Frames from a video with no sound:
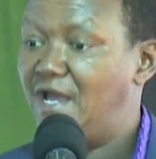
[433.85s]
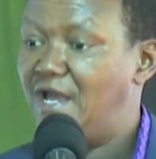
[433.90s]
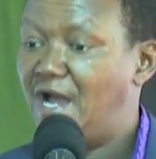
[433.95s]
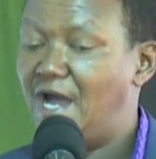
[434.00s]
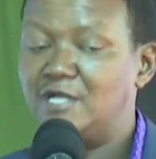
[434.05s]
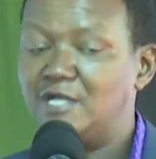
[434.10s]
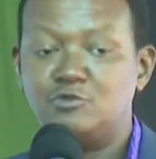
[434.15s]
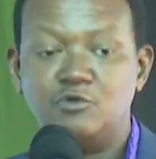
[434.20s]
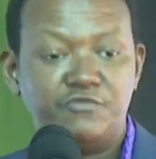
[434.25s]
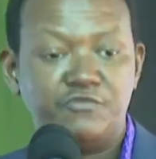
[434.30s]

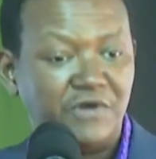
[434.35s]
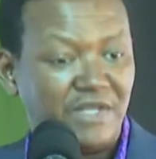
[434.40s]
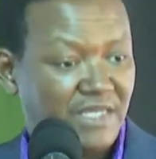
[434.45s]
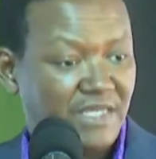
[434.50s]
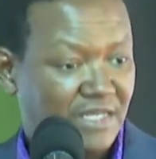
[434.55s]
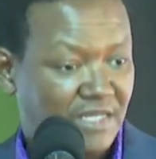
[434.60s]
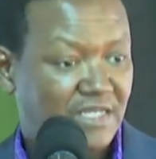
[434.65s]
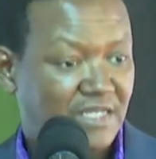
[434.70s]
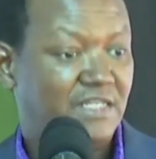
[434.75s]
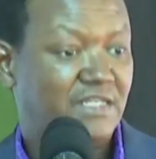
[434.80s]
Hata
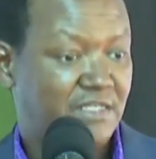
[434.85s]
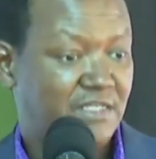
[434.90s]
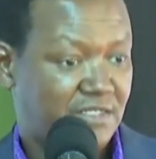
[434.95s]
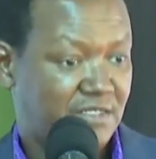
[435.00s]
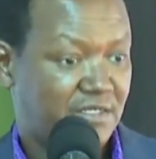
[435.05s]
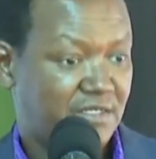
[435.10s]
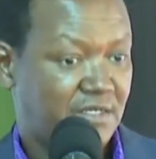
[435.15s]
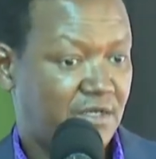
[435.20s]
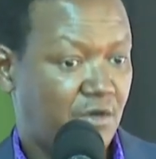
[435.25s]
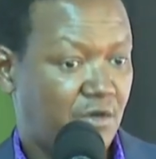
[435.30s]
ufanye nini?
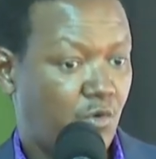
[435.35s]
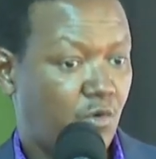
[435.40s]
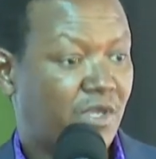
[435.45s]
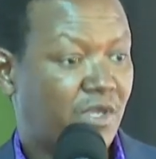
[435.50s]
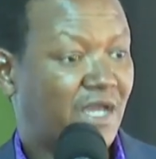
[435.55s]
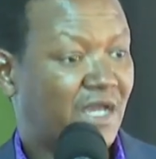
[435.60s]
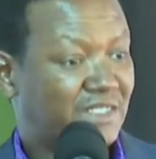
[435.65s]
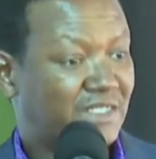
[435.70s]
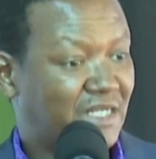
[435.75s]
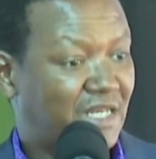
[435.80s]

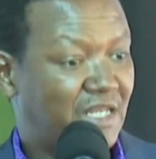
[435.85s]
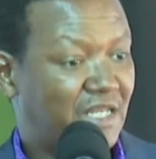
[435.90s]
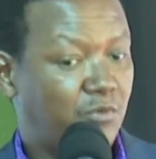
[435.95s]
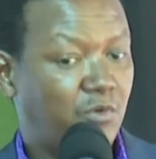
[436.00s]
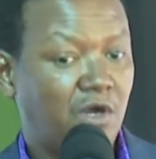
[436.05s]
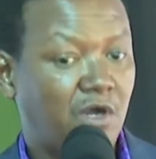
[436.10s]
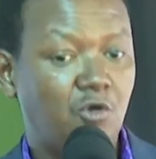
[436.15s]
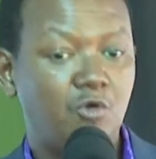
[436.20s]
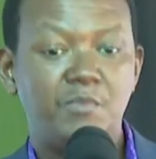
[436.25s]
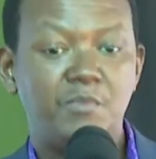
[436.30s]

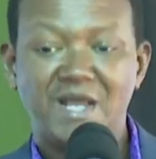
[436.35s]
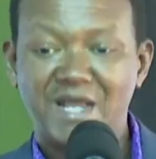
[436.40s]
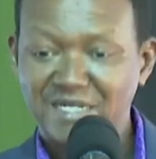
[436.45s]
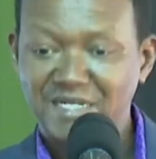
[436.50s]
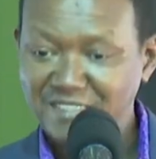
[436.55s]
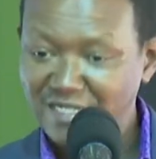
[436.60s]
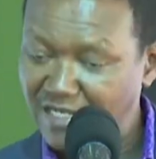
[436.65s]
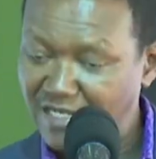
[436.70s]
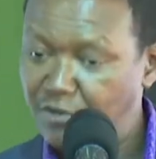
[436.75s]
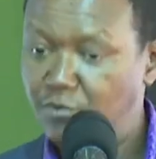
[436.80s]
Ukikataliwa,
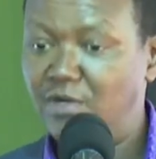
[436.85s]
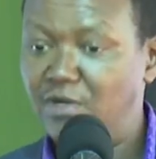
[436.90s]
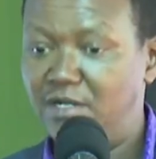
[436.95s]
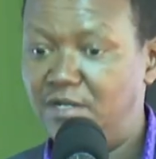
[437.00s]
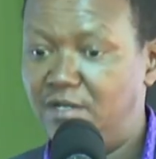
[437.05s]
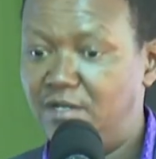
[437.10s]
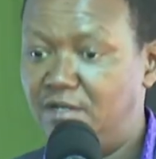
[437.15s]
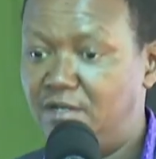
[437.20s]
umekataliwa.